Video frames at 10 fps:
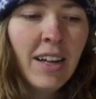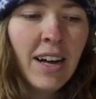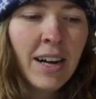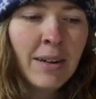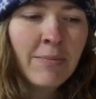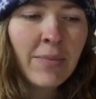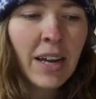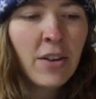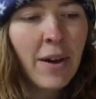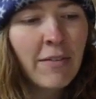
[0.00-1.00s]
Um, I
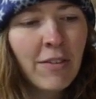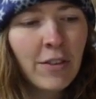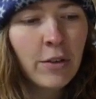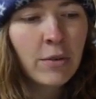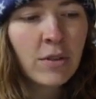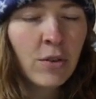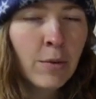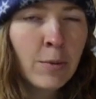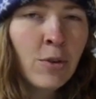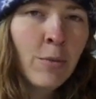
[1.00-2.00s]
do have a few
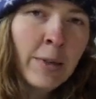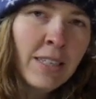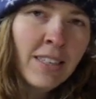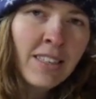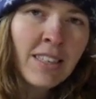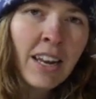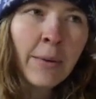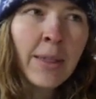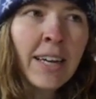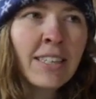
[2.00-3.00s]
sculptural pieces that I
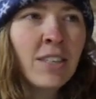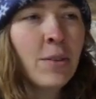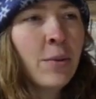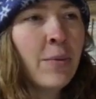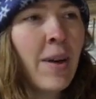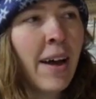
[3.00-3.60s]
would like to do.